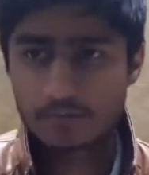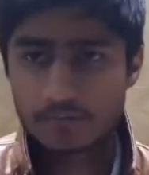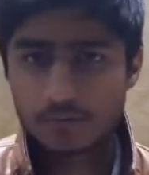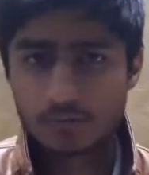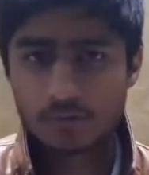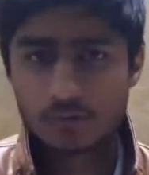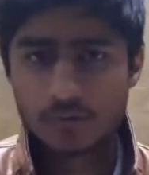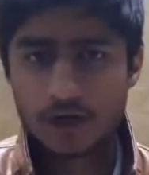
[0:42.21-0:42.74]

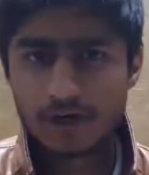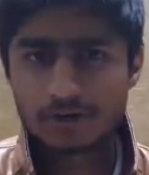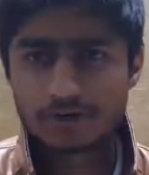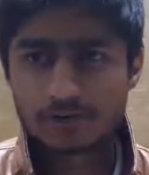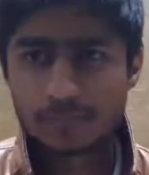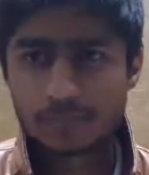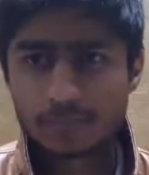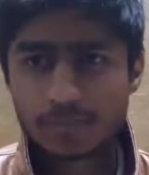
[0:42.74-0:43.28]
to add
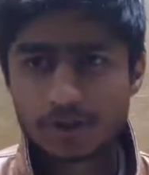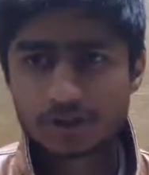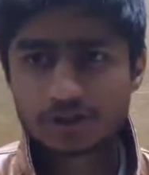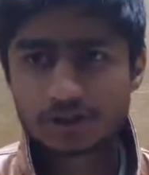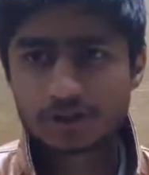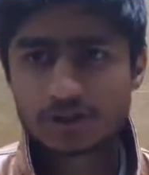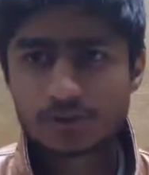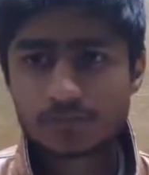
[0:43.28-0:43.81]
some
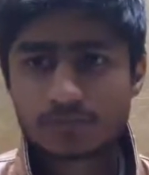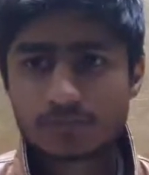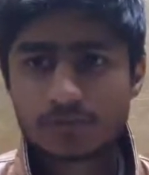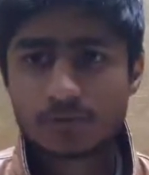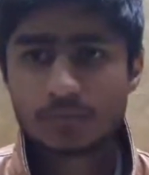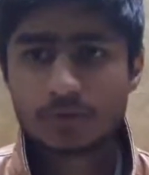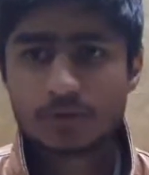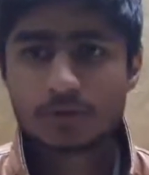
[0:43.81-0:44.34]
pressure
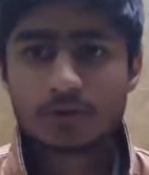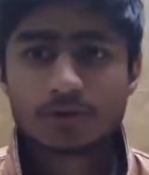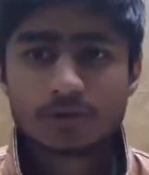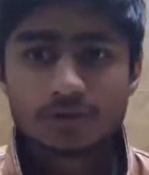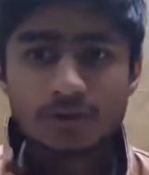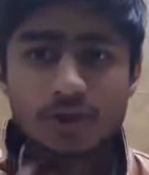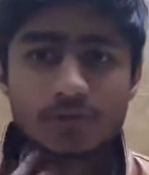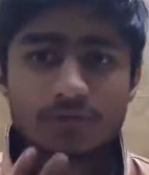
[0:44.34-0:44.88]
from your
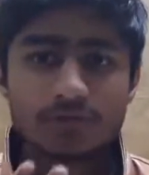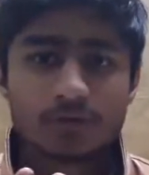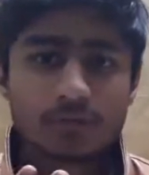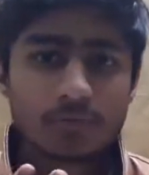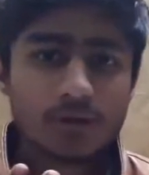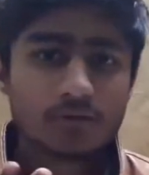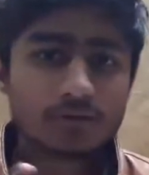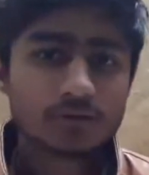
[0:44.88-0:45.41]
inside of your
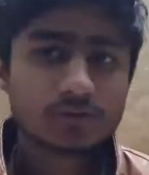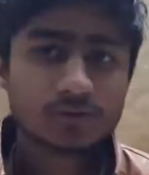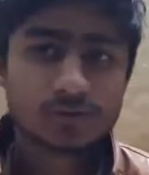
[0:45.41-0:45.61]
mouth